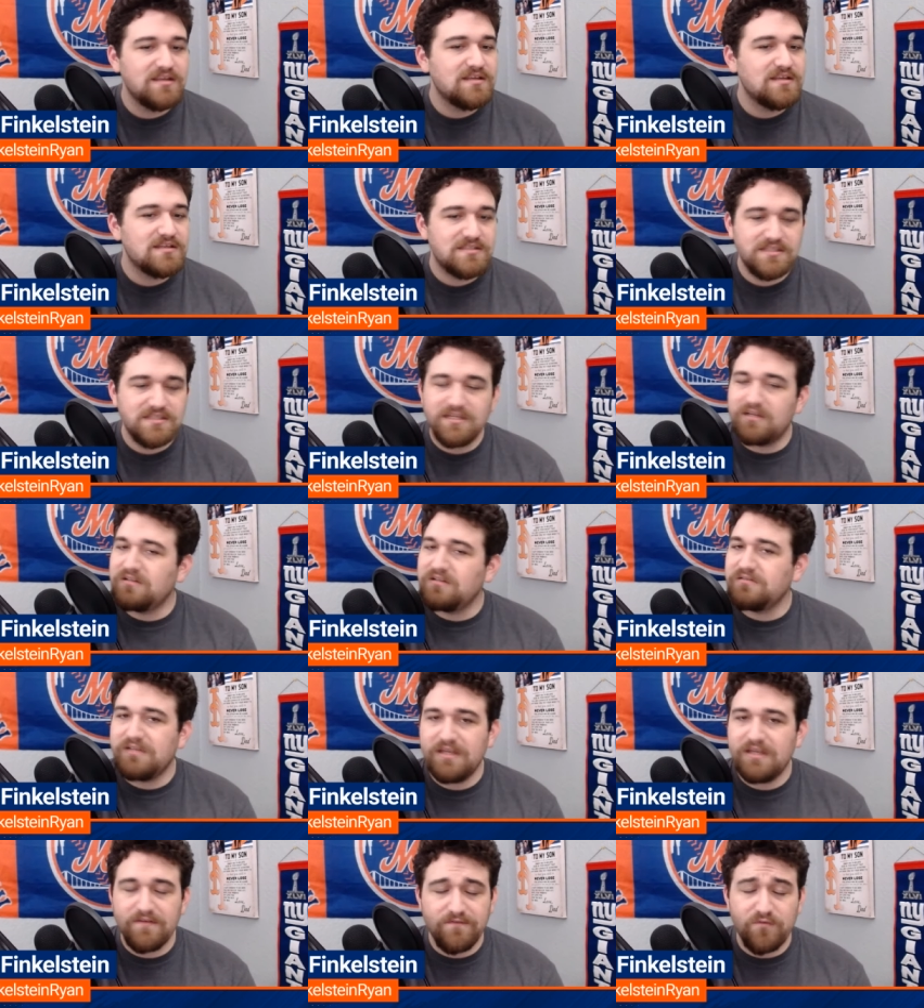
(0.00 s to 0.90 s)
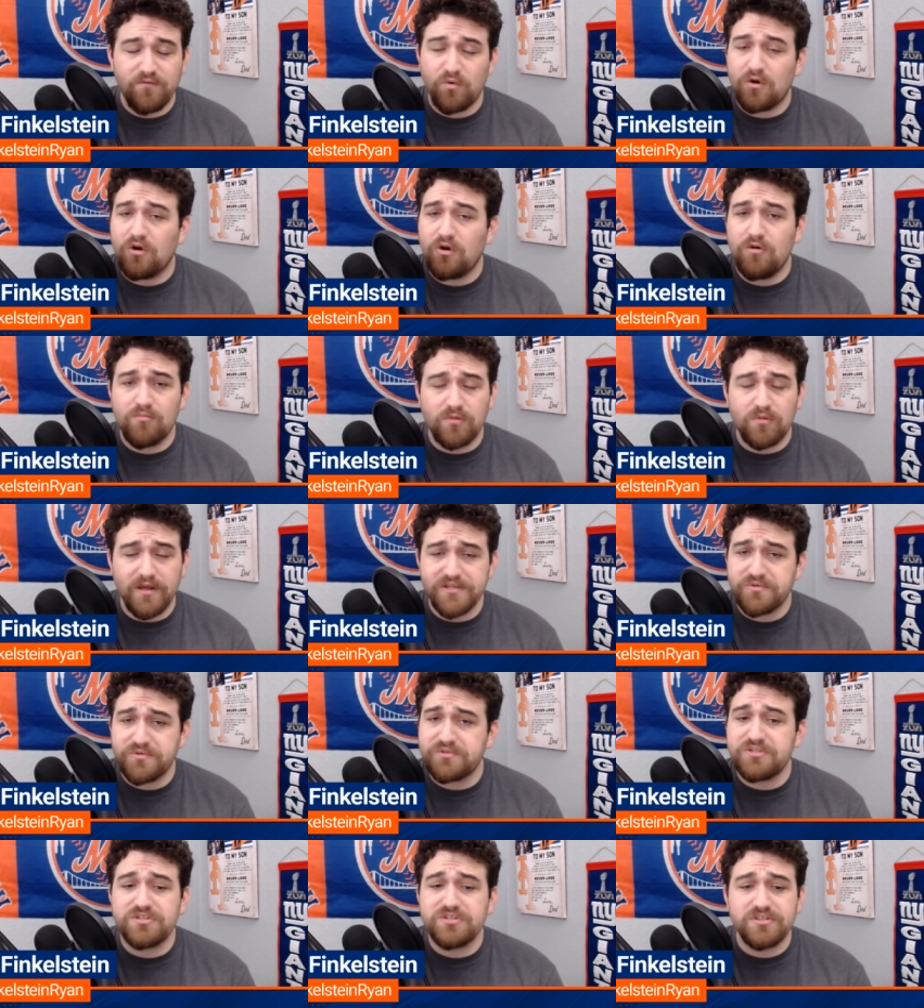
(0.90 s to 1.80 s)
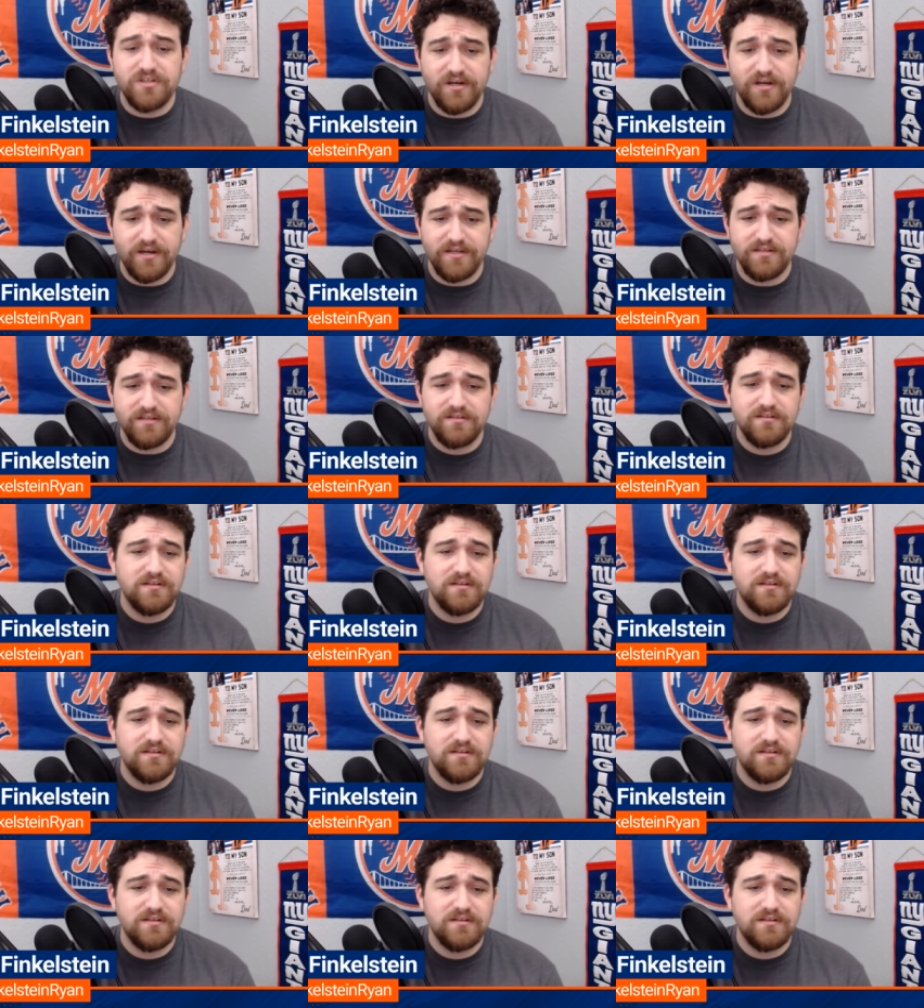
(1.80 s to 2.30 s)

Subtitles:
Still hit 4 home runs, which is good.